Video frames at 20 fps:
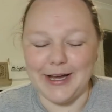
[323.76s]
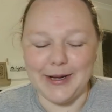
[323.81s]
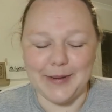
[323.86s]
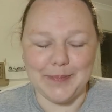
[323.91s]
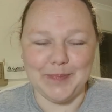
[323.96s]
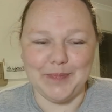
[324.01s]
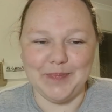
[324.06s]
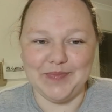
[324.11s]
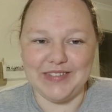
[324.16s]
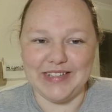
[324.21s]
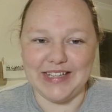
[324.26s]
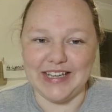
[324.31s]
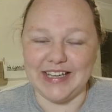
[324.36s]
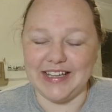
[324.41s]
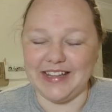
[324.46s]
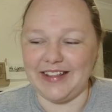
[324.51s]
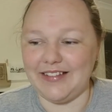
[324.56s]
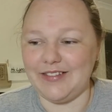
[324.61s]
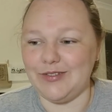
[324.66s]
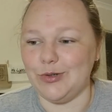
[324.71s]
um, yeah,
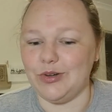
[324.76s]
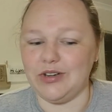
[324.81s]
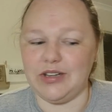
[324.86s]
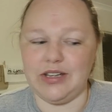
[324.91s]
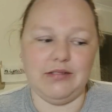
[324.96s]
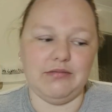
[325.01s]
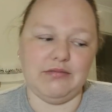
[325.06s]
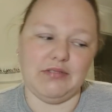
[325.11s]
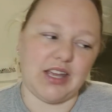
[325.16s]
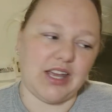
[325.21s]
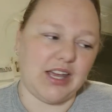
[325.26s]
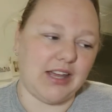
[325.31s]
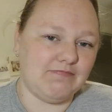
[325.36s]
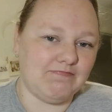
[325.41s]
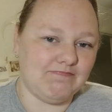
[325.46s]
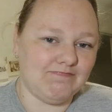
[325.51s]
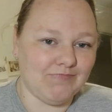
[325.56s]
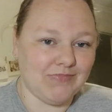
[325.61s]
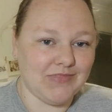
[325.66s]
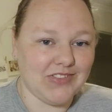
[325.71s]
that's dorky. Okay,
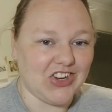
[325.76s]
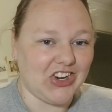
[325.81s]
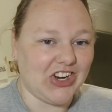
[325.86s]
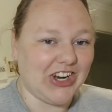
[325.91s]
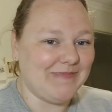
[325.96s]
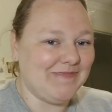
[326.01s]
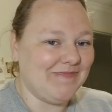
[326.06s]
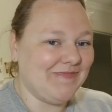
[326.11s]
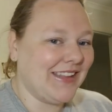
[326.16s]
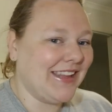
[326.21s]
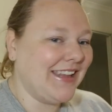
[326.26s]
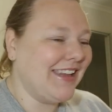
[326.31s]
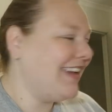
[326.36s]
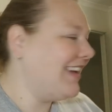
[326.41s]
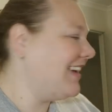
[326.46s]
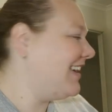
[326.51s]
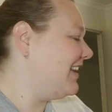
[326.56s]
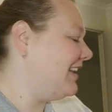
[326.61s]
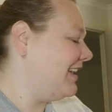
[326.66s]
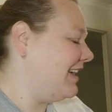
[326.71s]
sorry.
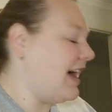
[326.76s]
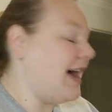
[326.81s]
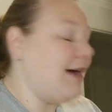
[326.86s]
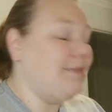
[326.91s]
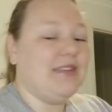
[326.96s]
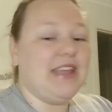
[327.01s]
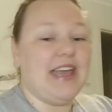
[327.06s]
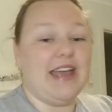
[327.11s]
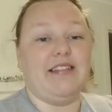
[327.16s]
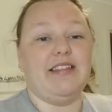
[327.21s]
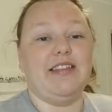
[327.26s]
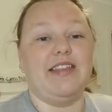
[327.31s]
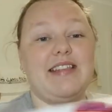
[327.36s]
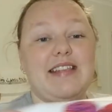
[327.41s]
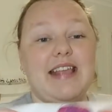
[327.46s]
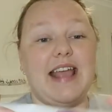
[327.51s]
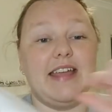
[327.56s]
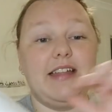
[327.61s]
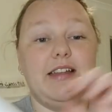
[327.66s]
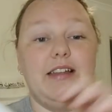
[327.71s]
Um, yeah, so
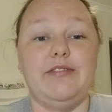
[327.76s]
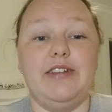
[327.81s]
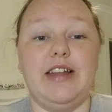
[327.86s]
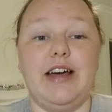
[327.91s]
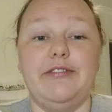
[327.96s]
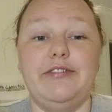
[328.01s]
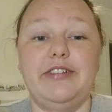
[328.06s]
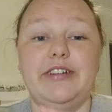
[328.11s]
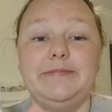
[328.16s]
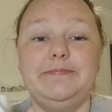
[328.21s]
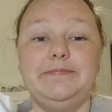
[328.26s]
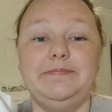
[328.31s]
that's Angle of Love.